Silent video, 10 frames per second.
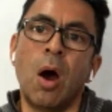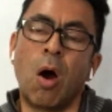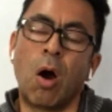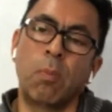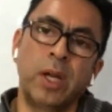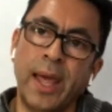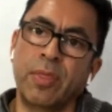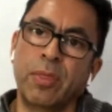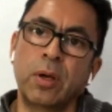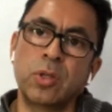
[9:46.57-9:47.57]
harmony
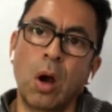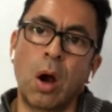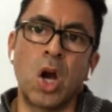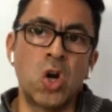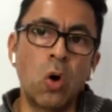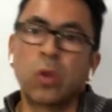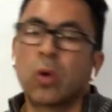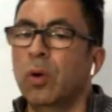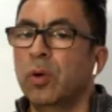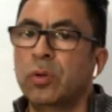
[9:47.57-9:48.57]
lenders are
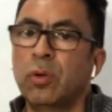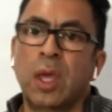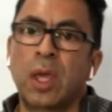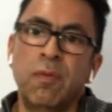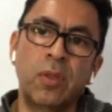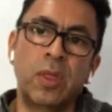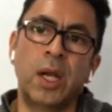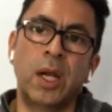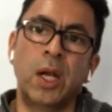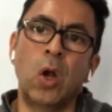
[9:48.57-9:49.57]
not going to give you
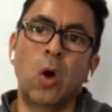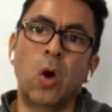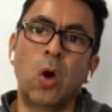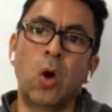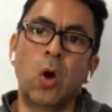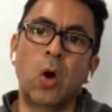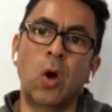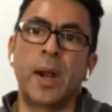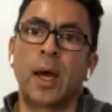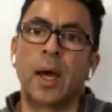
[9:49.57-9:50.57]
the loan
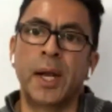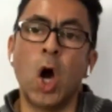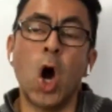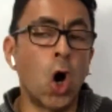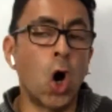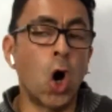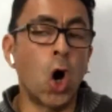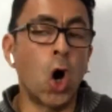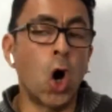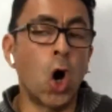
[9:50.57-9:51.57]
on an
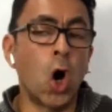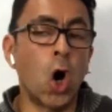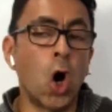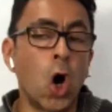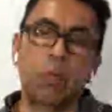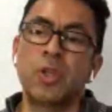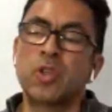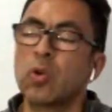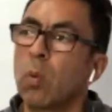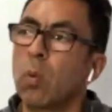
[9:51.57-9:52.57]
occupied property. And the
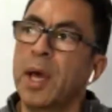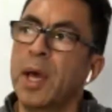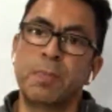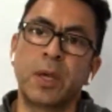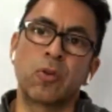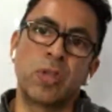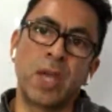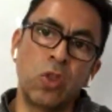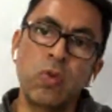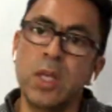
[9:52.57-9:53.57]
reason why is because they
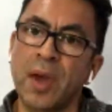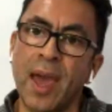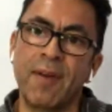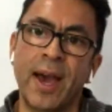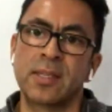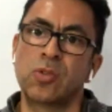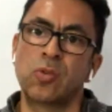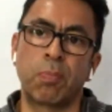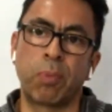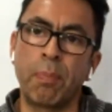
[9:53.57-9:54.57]
do need to have access to
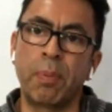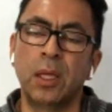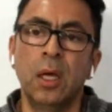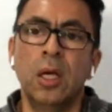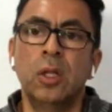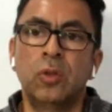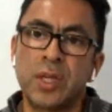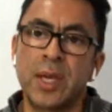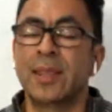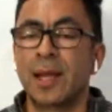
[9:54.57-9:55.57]
the property
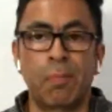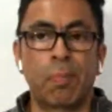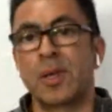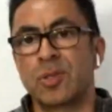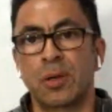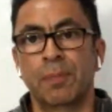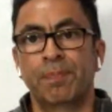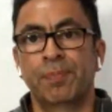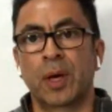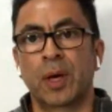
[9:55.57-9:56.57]
to send an appraiser,
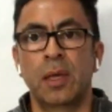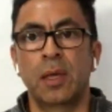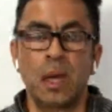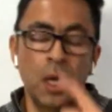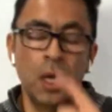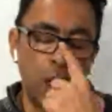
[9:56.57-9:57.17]
okay?